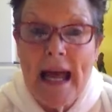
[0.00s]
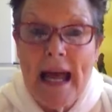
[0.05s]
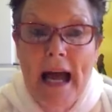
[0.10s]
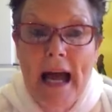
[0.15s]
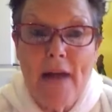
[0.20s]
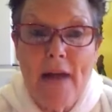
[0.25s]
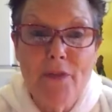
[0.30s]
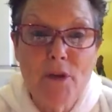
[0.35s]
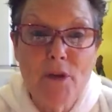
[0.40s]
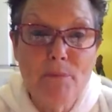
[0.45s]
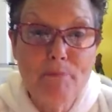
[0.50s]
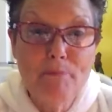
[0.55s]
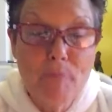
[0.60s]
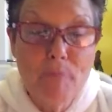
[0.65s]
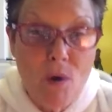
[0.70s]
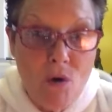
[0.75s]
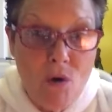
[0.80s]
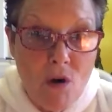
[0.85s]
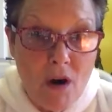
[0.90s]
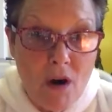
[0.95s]
And the
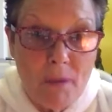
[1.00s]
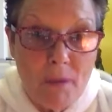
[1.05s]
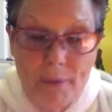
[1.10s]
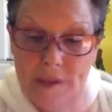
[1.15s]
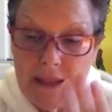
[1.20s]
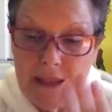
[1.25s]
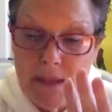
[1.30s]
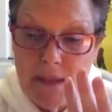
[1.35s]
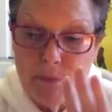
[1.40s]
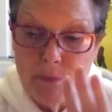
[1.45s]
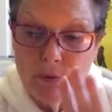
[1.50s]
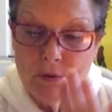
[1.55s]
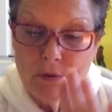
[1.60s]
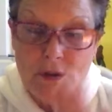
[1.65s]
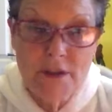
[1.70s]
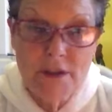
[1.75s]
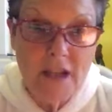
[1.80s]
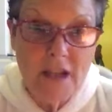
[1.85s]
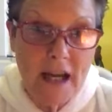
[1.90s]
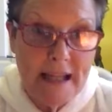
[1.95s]
more people
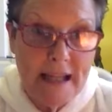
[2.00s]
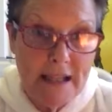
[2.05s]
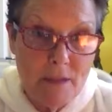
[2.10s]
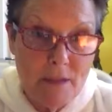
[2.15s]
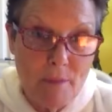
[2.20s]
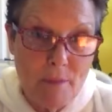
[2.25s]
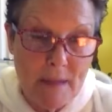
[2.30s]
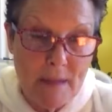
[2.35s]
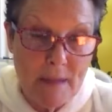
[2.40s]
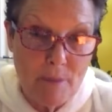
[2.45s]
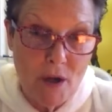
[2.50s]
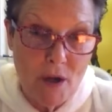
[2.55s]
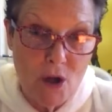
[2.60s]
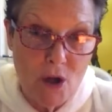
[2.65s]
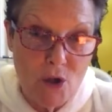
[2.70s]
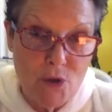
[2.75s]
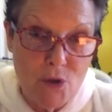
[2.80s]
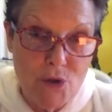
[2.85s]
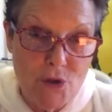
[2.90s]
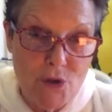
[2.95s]
like my
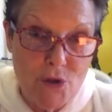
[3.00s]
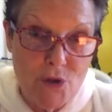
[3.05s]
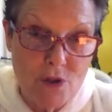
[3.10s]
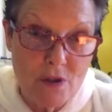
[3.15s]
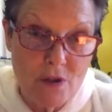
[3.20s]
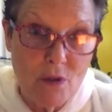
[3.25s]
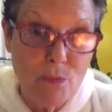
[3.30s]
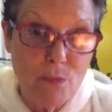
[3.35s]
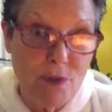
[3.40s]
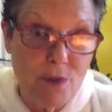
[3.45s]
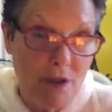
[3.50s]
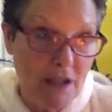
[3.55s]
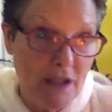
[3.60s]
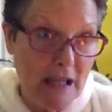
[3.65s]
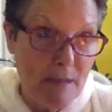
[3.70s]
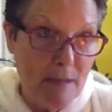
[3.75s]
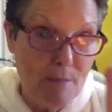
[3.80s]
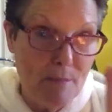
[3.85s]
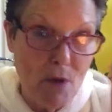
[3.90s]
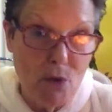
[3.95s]
posts with the
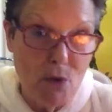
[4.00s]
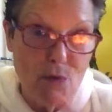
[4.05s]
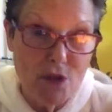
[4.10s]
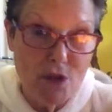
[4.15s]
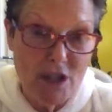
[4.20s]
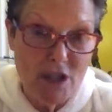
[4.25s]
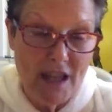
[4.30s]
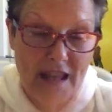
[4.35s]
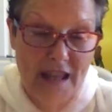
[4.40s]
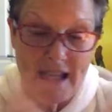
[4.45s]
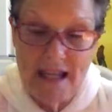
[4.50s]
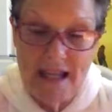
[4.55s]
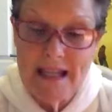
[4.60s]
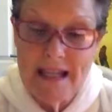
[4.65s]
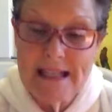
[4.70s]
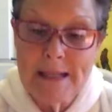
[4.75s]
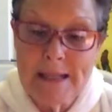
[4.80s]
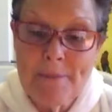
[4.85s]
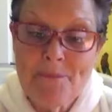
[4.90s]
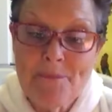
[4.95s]
emoji
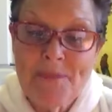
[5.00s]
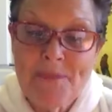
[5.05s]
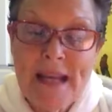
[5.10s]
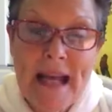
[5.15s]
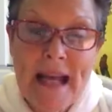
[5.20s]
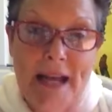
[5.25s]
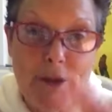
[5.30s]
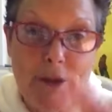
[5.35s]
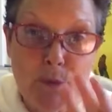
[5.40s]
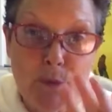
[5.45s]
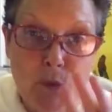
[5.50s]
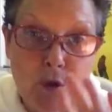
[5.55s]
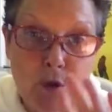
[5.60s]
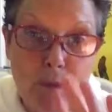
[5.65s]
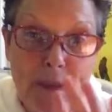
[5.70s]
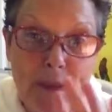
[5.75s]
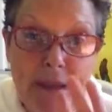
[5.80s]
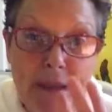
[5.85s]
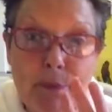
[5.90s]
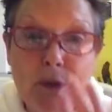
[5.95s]
things, and the more
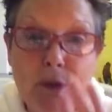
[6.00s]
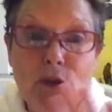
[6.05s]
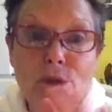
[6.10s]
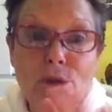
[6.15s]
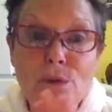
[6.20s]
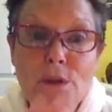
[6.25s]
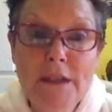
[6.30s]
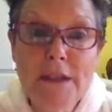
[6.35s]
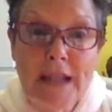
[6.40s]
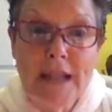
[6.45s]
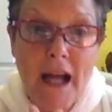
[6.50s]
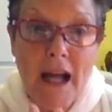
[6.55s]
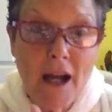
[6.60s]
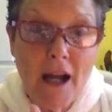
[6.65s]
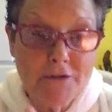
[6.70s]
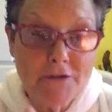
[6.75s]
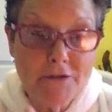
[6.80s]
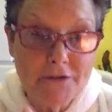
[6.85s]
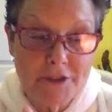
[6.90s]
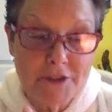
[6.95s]
people who
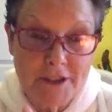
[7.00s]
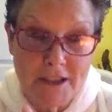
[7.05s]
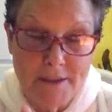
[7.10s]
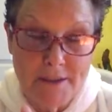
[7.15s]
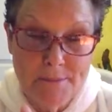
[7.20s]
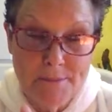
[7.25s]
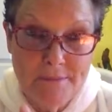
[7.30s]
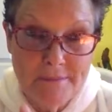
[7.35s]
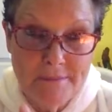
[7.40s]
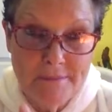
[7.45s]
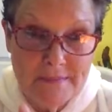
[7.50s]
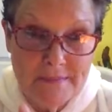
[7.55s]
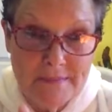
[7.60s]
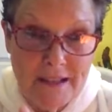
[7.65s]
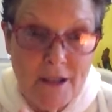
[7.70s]
love them,